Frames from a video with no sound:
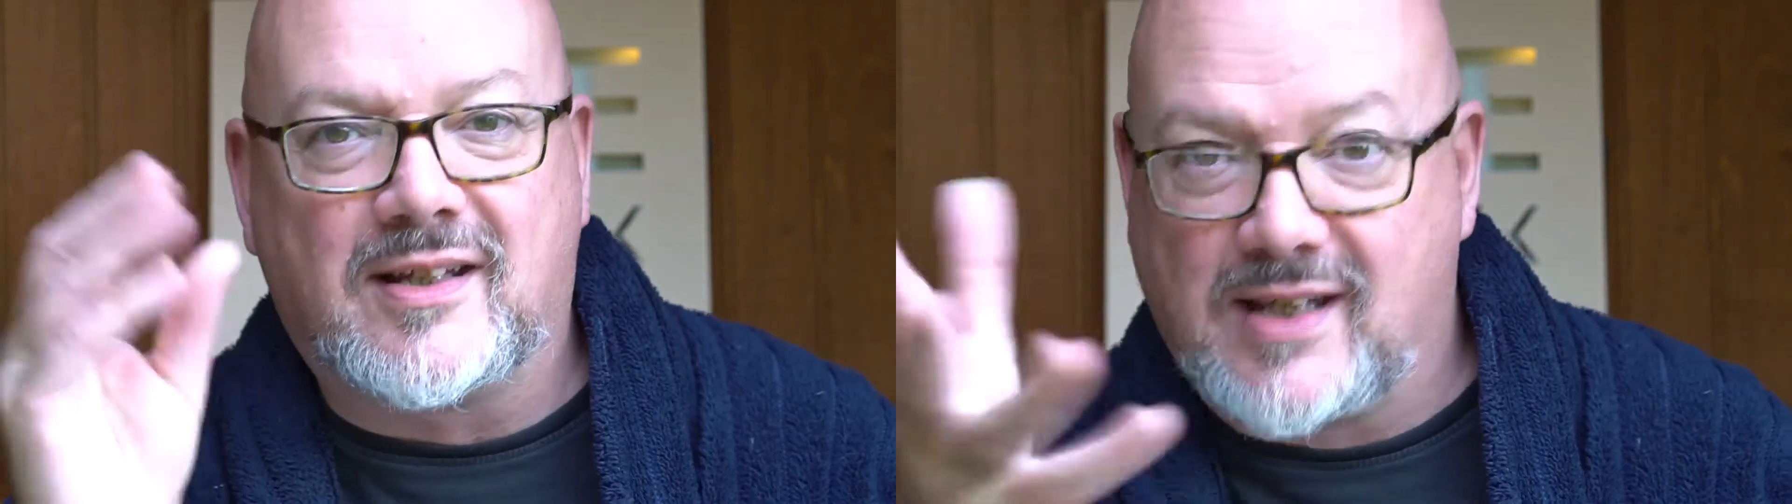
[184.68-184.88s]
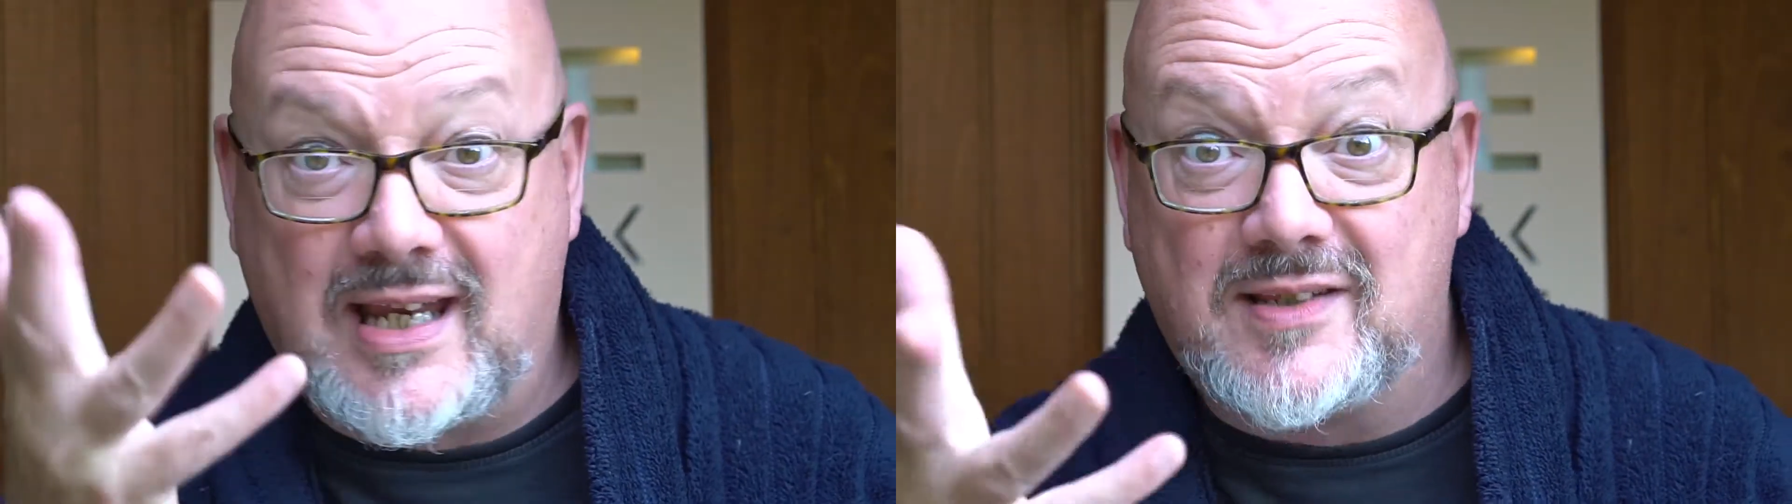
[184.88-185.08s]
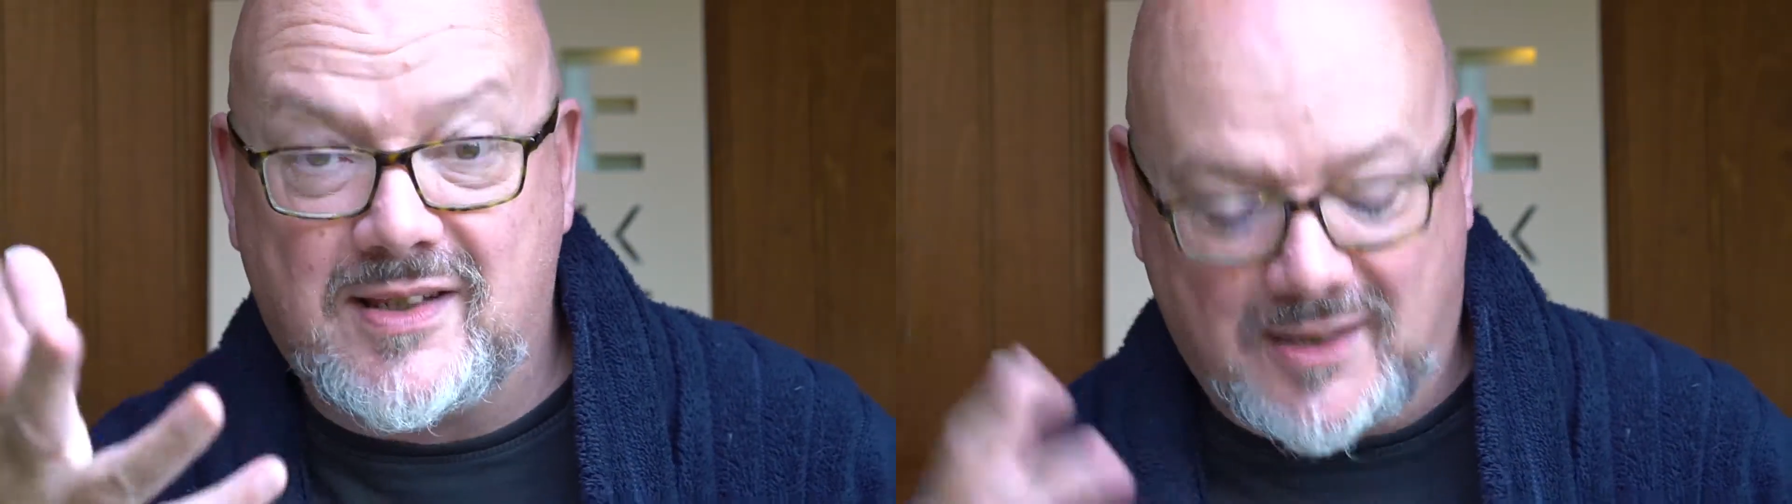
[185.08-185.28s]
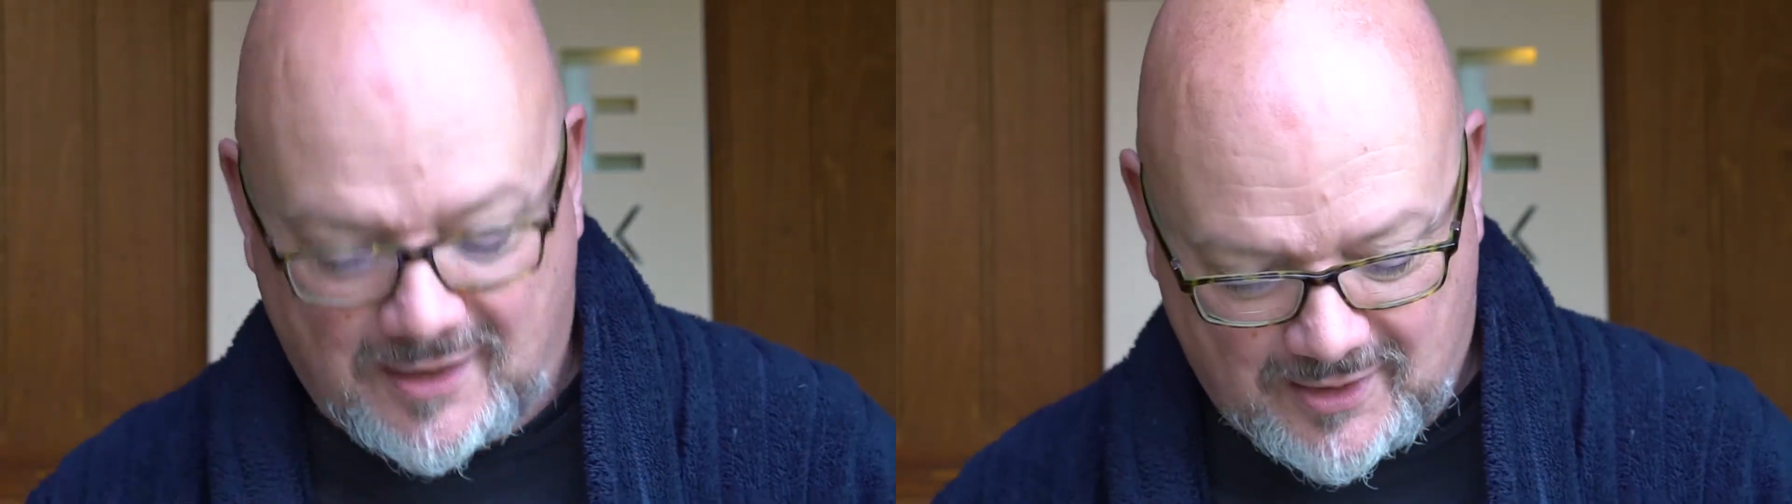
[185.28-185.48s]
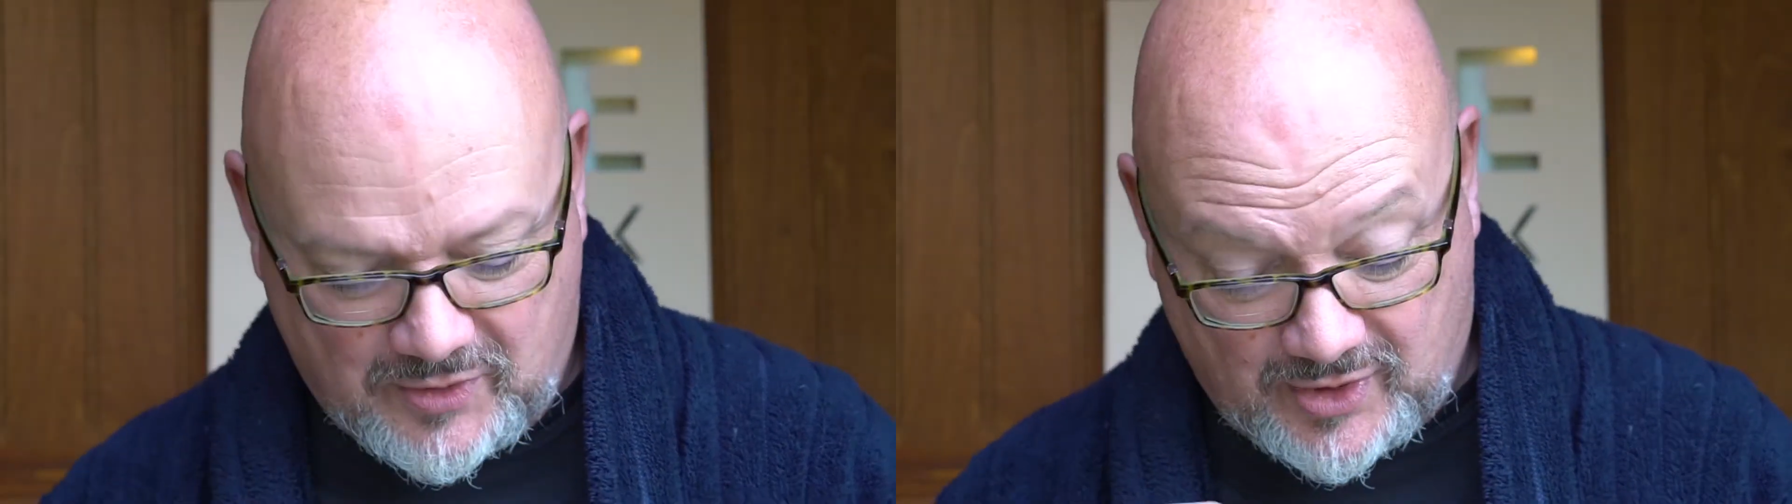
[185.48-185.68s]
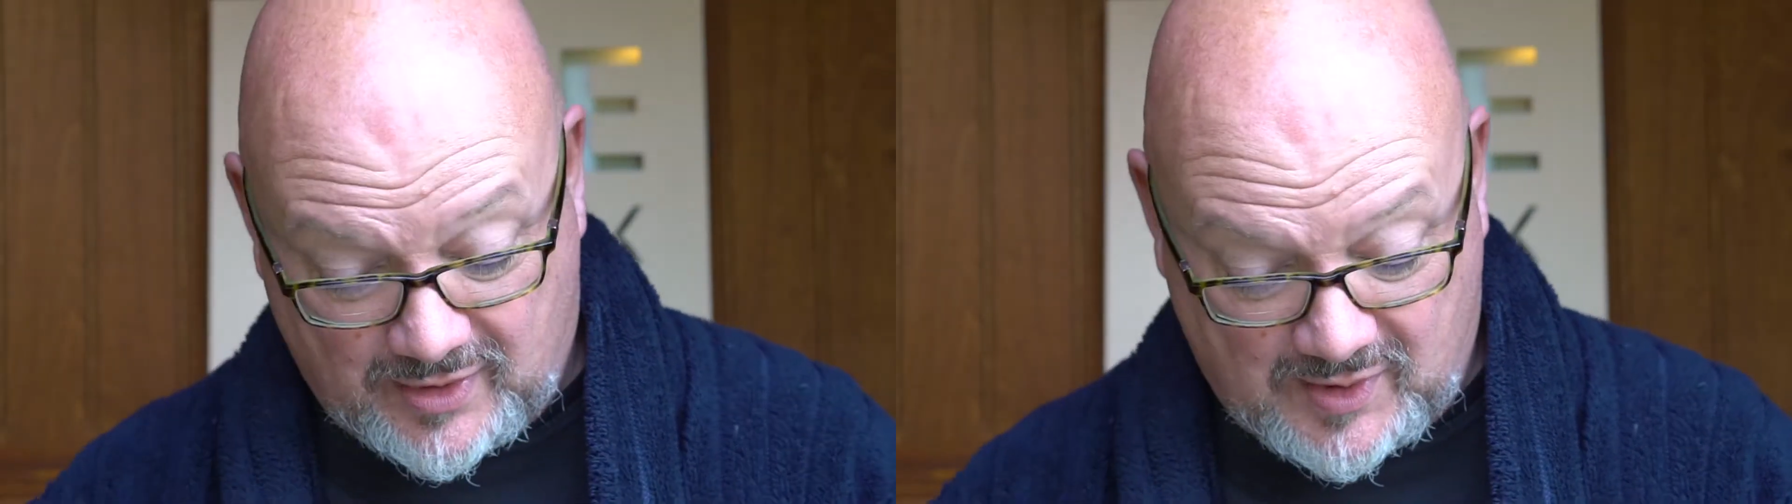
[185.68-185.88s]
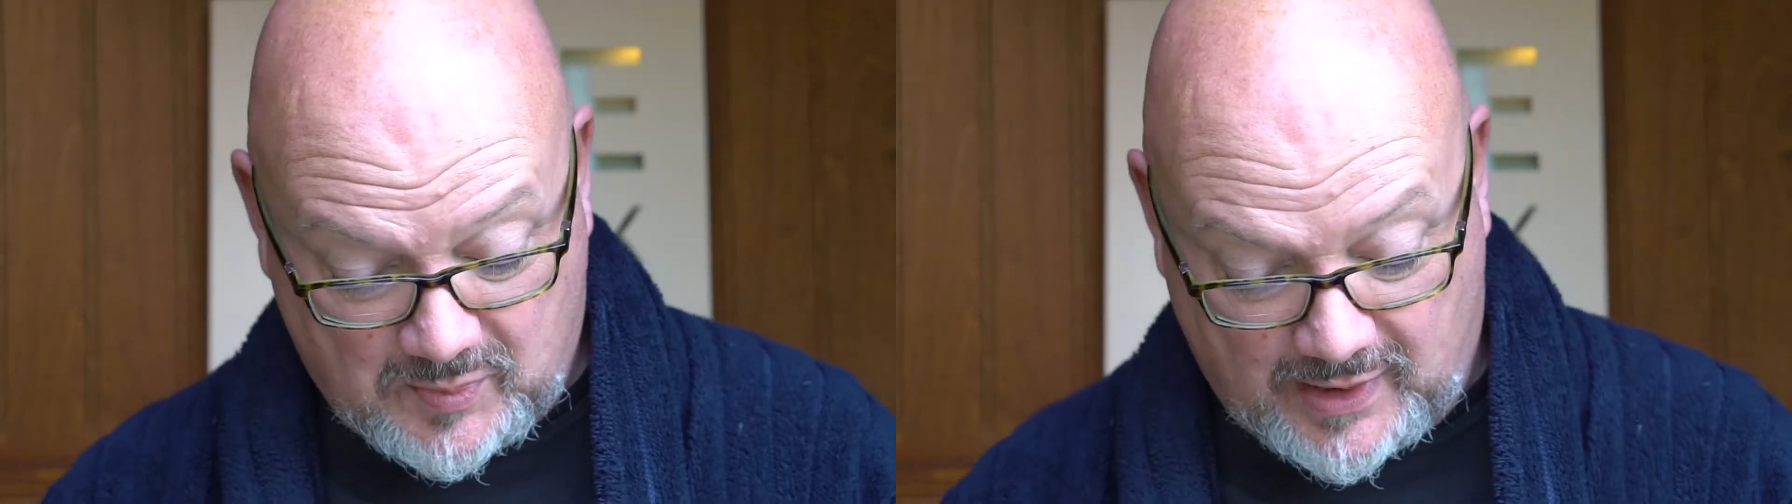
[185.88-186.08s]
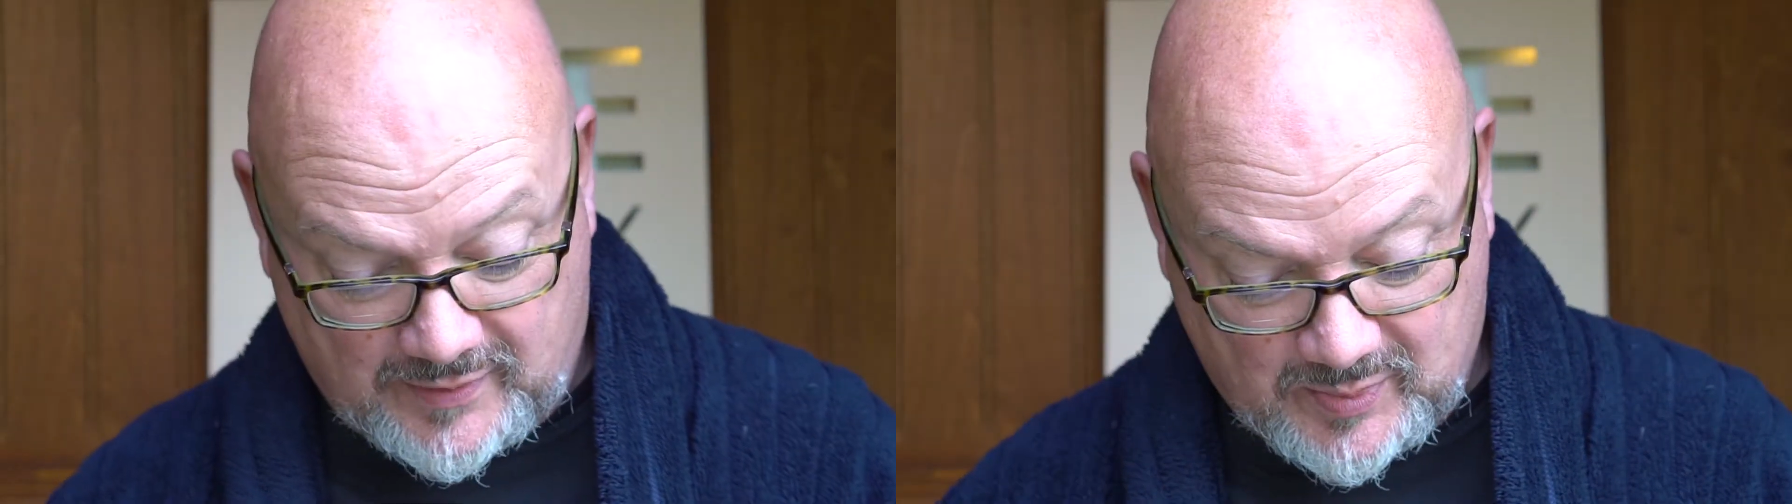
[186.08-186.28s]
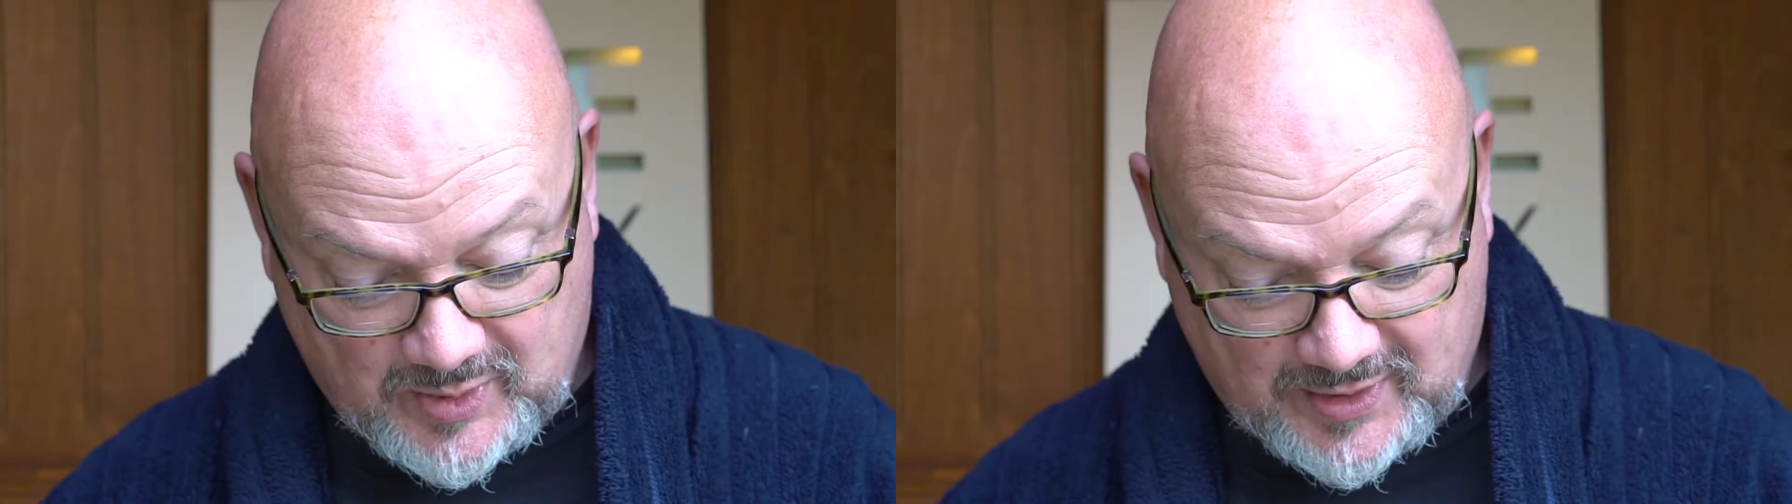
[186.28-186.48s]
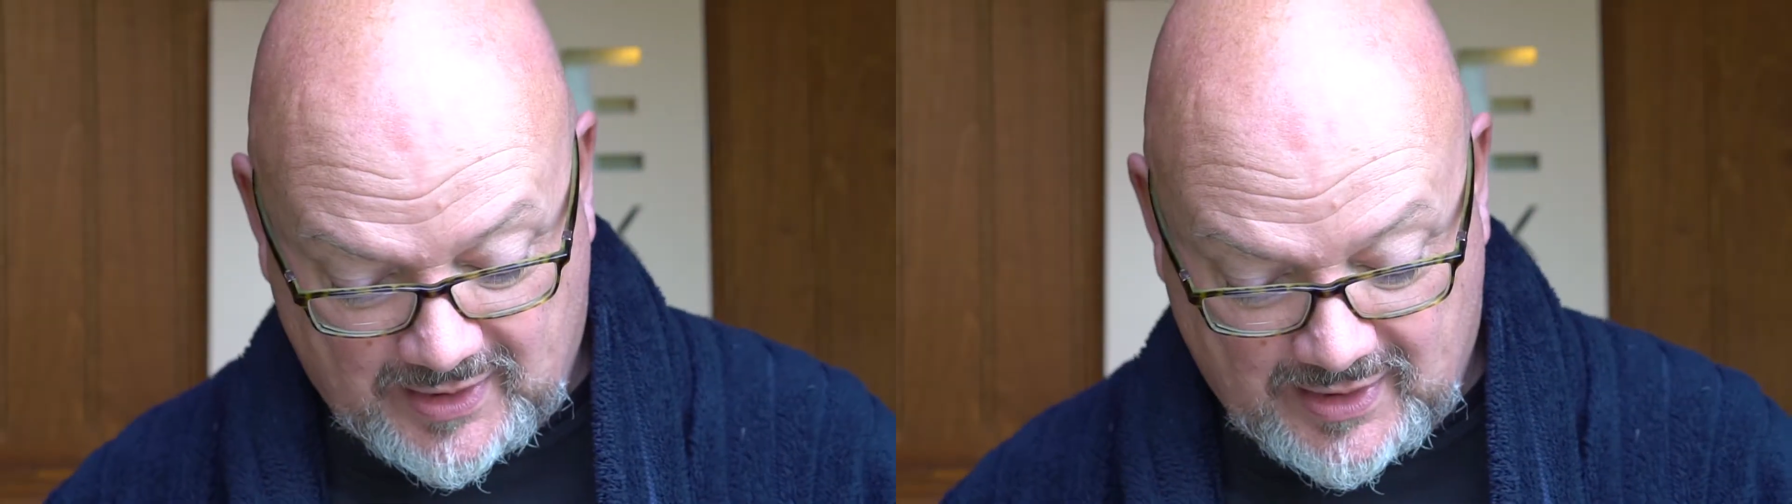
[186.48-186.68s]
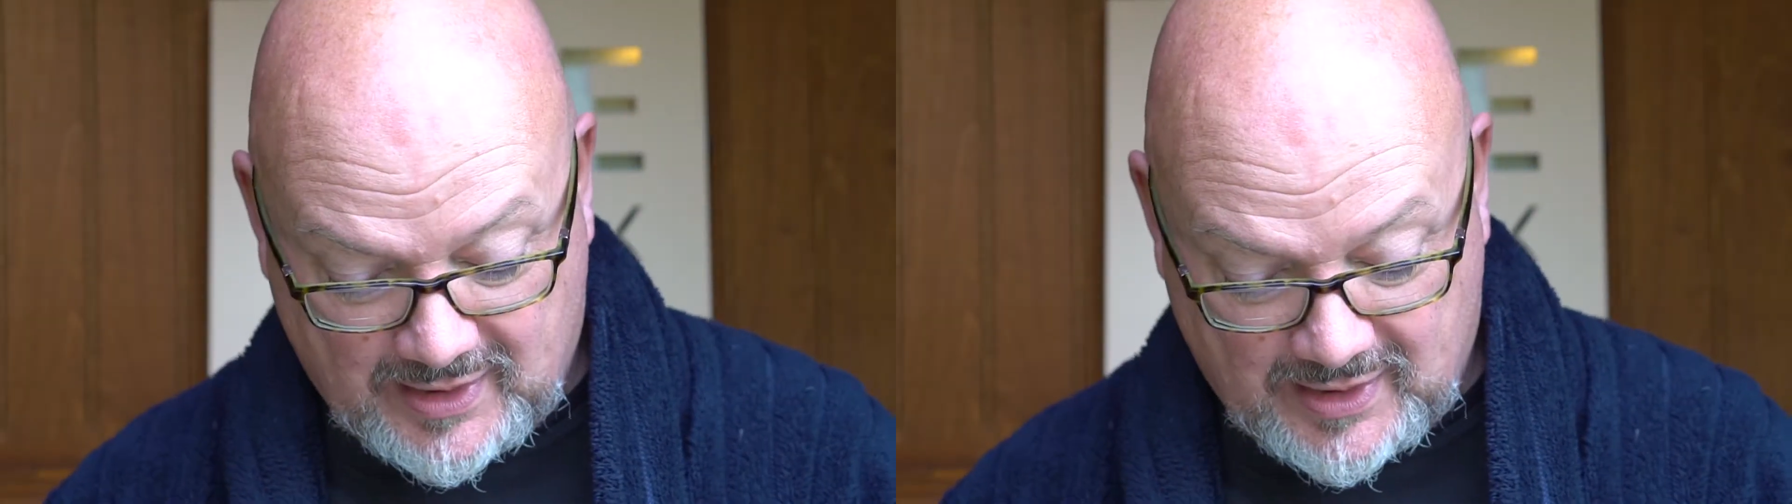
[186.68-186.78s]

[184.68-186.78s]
so here's his conclusion at this part of the book.